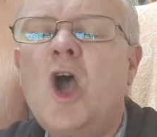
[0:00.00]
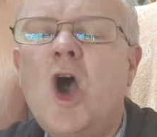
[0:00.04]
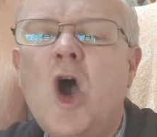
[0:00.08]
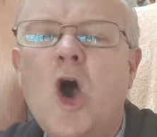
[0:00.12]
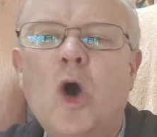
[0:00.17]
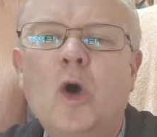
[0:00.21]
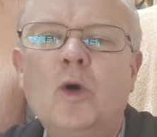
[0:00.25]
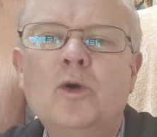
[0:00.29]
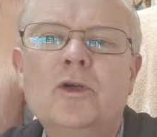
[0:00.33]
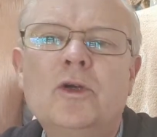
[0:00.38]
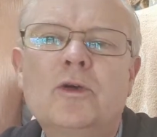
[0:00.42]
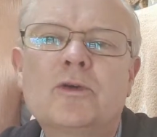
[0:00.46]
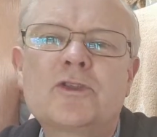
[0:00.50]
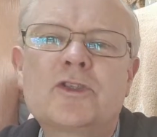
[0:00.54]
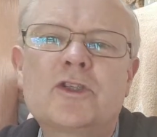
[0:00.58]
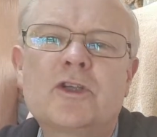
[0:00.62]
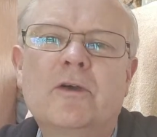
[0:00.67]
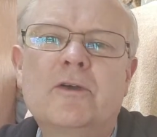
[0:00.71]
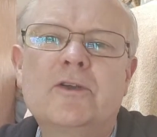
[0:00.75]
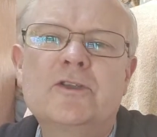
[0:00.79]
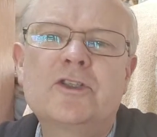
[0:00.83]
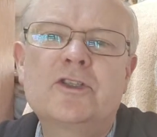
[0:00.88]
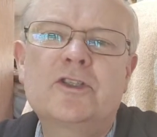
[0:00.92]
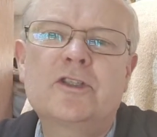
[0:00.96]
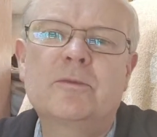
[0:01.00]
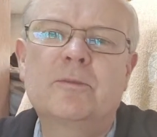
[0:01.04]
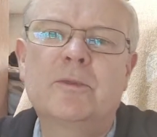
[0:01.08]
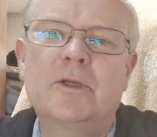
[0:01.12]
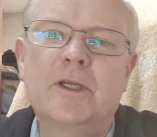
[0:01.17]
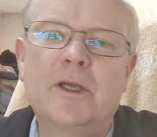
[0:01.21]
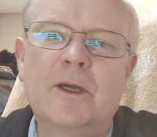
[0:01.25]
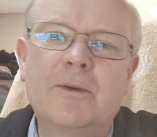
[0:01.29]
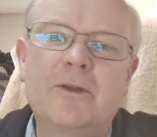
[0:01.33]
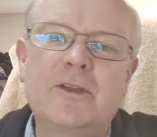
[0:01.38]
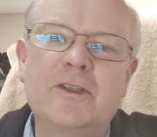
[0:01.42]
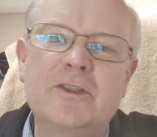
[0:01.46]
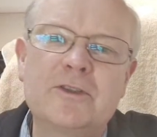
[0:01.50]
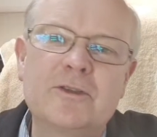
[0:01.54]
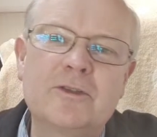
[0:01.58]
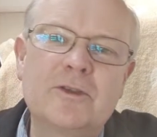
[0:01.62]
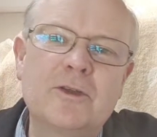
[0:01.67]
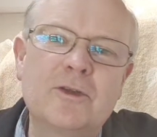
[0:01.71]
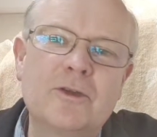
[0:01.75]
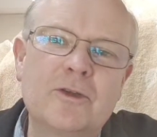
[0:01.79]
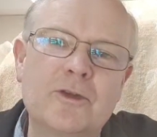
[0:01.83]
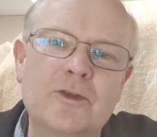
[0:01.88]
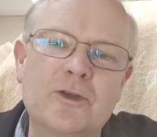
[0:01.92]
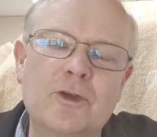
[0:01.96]
Oh no, sorry, just a minute. There's
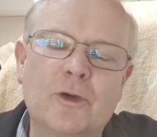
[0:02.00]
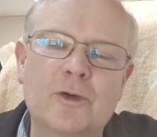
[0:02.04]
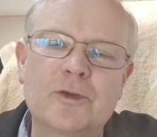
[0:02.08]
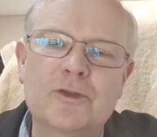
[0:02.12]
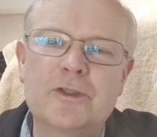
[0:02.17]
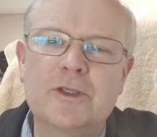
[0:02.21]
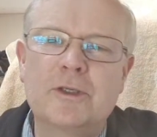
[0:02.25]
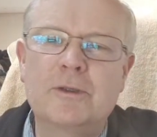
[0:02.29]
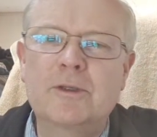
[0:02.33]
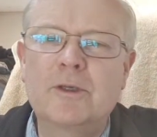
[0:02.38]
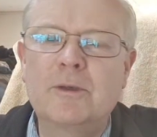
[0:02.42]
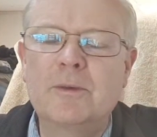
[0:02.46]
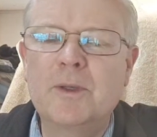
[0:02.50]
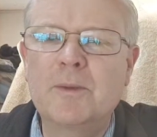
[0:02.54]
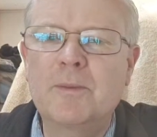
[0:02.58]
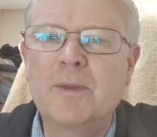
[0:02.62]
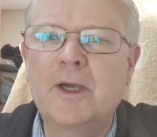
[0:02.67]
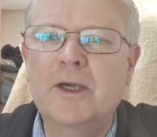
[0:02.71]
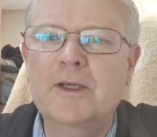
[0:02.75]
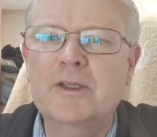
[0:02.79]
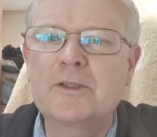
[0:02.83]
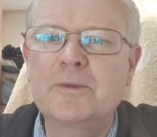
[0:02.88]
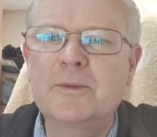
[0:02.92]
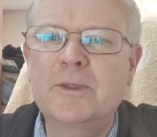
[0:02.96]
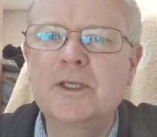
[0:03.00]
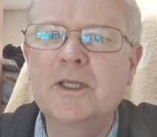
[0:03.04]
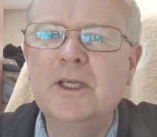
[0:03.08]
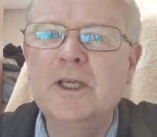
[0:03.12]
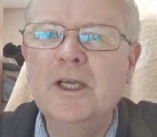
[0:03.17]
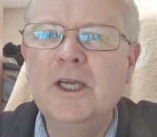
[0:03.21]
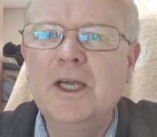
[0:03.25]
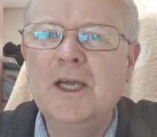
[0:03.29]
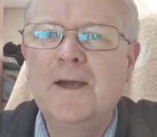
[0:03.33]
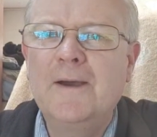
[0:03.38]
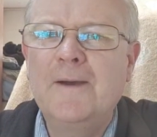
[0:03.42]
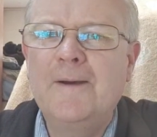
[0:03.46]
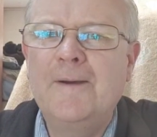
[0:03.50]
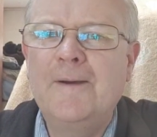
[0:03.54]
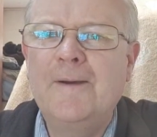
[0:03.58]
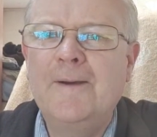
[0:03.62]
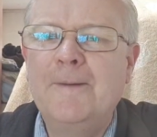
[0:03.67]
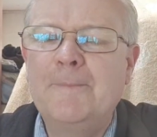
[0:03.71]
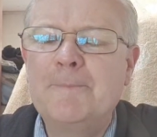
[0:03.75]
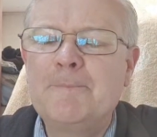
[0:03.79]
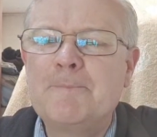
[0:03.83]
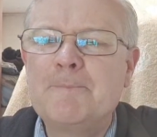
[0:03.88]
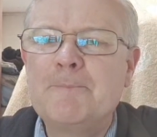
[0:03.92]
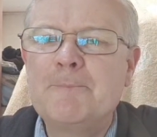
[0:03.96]
other dogs now coming back to me,
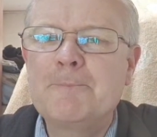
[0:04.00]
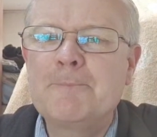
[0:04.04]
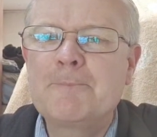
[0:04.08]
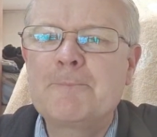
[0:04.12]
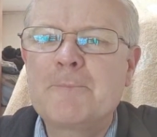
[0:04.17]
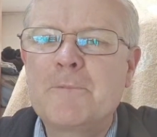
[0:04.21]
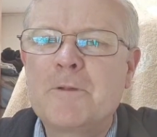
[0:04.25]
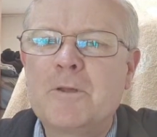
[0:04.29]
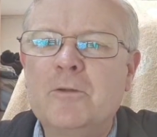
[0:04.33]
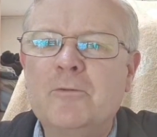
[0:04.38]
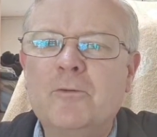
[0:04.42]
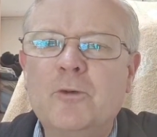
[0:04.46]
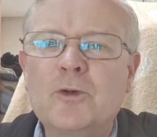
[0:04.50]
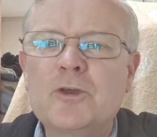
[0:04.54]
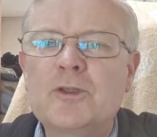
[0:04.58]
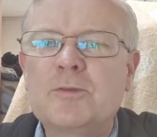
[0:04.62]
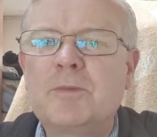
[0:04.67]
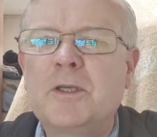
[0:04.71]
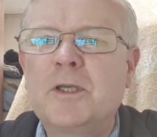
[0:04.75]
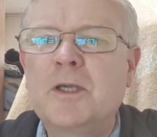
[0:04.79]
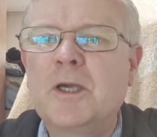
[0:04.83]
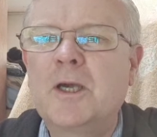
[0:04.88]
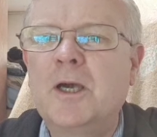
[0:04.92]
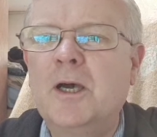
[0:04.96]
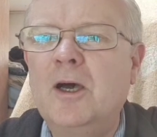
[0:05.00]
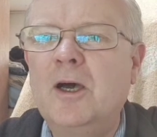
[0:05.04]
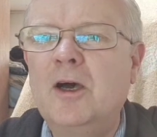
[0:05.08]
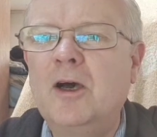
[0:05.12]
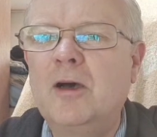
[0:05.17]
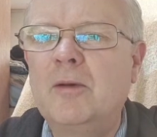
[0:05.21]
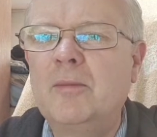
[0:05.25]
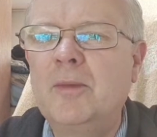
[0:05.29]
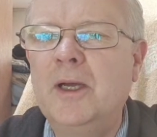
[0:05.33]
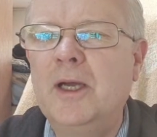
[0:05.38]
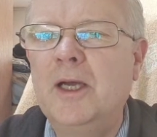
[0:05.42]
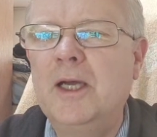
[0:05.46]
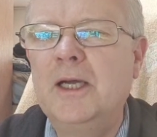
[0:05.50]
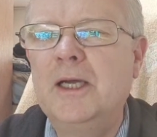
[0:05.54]
but they've always been calm.